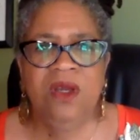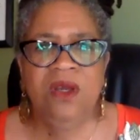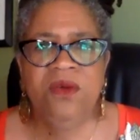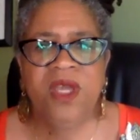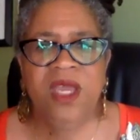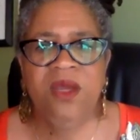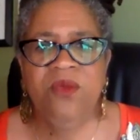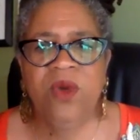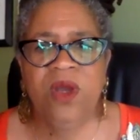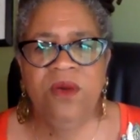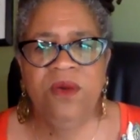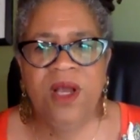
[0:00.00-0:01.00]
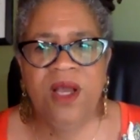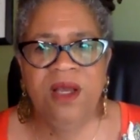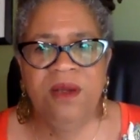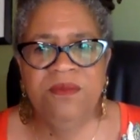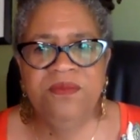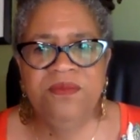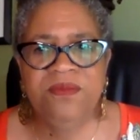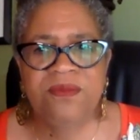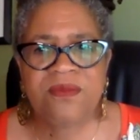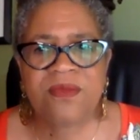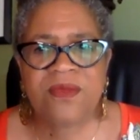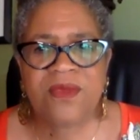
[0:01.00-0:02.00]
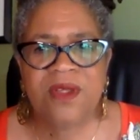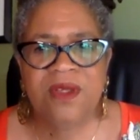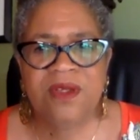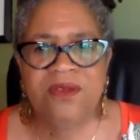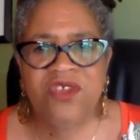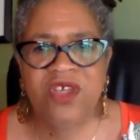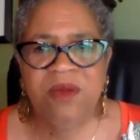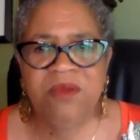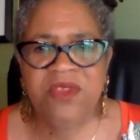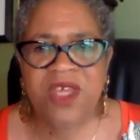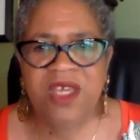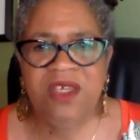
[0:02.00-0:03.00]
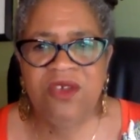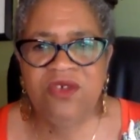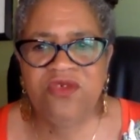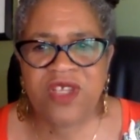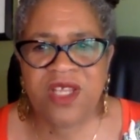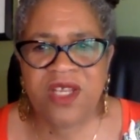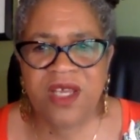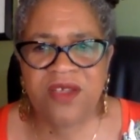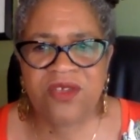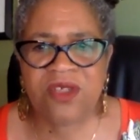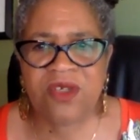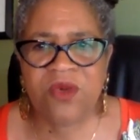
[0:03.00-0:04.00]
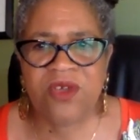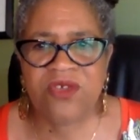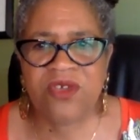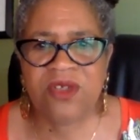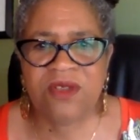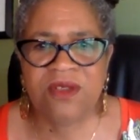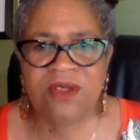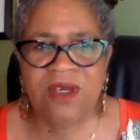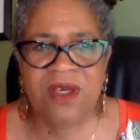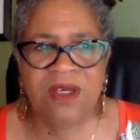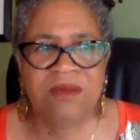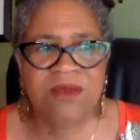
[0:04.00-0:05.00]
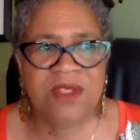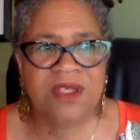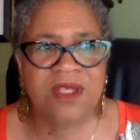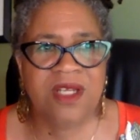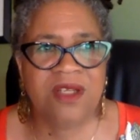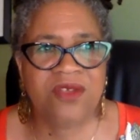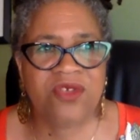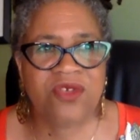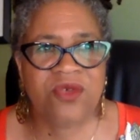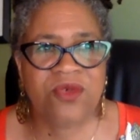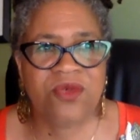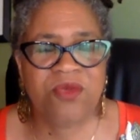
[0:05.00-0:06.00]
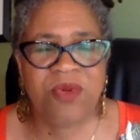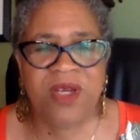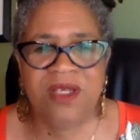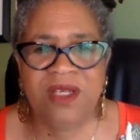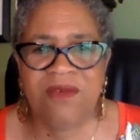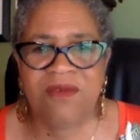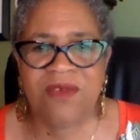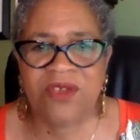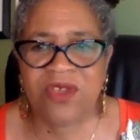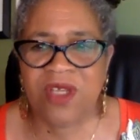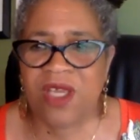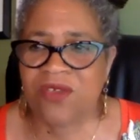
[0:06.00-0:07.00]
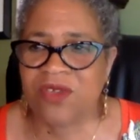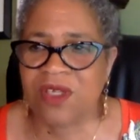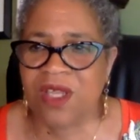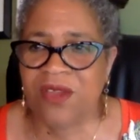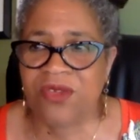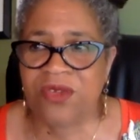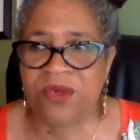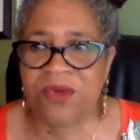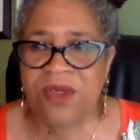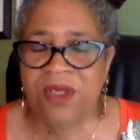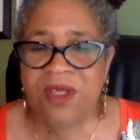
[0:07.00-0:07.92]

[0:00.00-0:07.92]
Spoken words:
Okay, well, Tim, thank you for that excellent question that led us to Braden giving us an excellent answer.